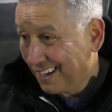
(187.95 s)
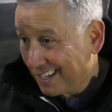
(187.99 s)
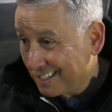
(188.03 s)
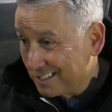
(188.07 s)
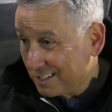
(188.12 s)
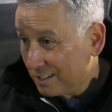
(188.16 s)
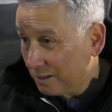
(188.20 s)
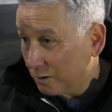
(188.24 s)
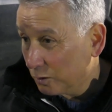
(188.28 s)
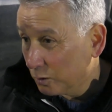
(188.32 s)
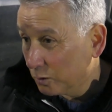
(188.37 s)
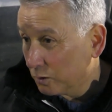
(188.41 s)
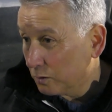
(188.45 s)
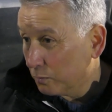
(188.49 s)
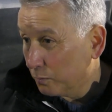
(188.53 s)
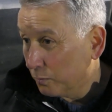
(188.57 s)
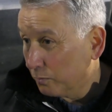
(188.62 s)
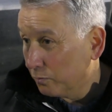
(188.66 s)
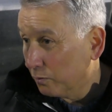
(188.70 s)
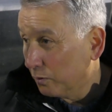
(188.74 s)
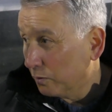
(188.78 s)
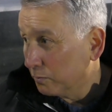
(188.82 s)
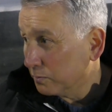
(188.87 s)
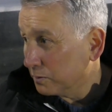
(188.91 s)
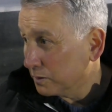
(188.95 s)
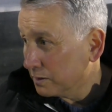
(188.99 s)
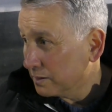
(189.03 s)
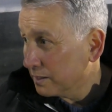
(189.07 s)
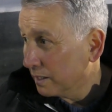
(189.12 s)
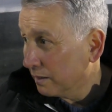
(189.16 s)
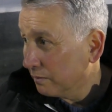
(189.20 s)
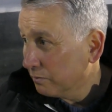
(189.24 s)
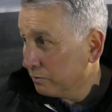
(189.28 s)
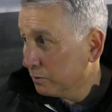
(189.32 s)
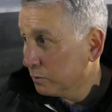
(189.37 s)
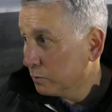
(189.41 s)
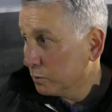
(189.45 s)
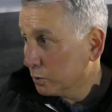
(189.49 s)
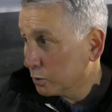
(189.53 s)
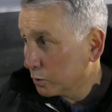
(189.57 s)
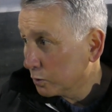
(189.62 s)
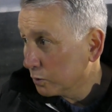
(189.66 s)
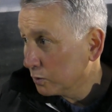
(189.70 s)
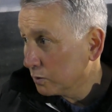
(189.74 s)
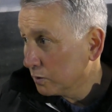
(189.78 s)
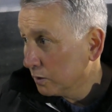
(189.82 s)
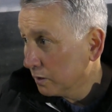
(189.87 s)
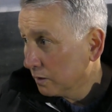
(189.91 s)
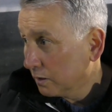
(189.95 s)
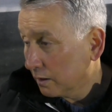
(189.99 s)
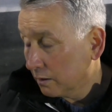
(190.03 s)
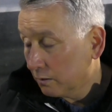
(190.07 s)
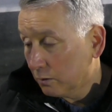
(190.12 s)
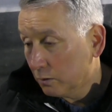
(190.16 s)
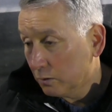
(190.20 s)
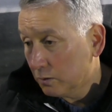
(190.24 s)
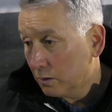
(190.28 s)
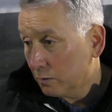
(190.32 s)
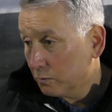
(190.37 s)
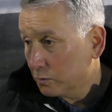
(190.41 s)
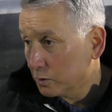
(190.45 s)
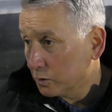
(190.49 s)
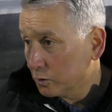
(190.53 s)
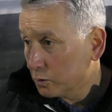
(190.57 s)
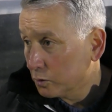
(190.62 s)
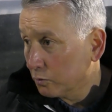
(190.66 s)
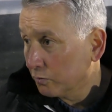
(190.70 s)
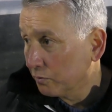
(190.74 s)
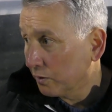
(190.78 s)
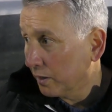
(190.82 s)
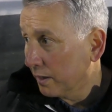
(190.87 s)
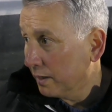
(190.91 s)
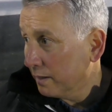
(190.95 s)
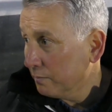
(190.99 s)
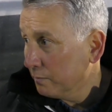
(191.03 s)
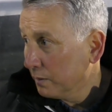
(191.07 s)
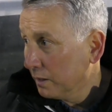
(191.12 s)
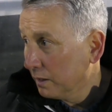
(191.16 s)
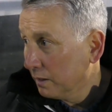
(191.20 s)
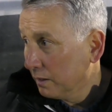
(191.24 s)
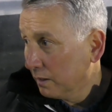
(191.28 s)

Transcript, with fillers: I actually thought the performance at Telford was good. I thought that was a tough game.